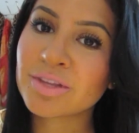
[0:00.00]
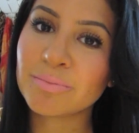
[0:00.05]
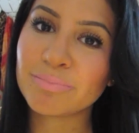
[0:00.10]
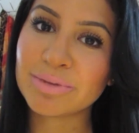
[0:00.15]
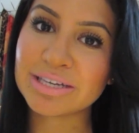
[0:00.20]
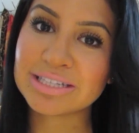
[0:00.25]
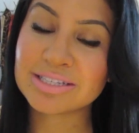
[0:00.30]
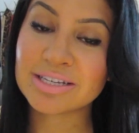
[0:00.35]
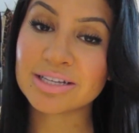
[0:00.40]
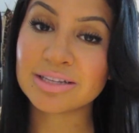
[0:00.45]

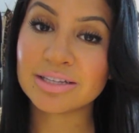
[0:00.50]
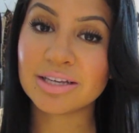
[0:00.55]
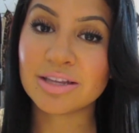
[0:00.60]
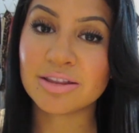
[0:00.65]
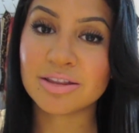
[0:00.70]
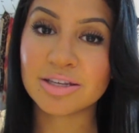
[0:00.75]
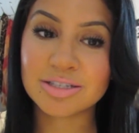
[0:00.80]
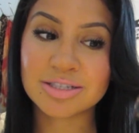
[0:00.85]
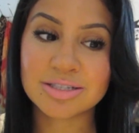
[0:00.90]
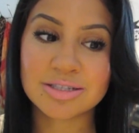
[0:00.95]
basically
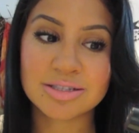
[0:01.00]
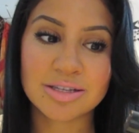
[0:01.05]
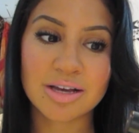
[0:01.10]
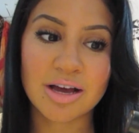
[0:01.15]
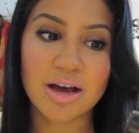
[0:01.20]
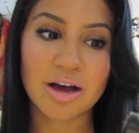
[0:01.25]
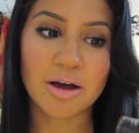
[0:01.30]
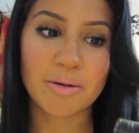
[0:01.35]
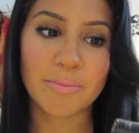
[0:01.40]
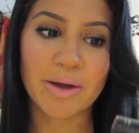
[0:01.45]
this
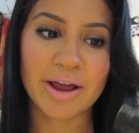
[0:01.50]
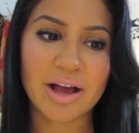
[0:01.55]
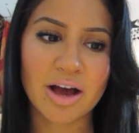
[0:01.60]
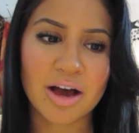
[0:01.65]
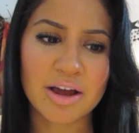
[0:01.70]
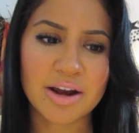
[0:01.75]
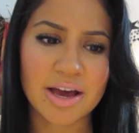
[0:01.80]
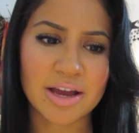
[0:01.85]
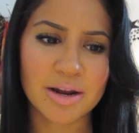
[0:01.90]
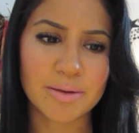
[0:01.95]
um, I
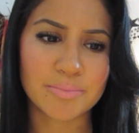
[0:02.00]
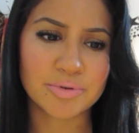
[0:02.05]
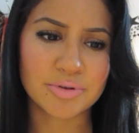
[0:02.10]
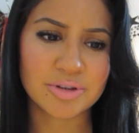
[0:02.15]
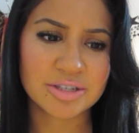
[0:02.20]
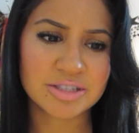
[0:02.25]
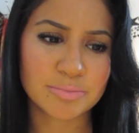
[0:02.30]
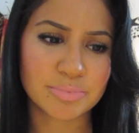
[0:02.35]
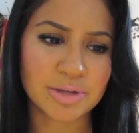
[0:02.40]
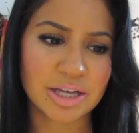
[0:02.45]
got at a
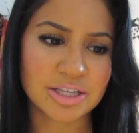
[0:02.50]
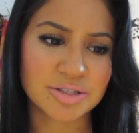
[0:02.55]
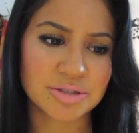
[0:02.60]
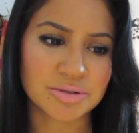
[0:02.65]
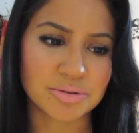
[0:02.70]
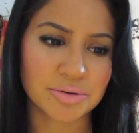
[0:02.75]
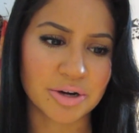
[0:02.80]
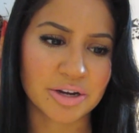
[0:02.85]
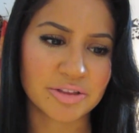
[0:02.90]
beauty supply store.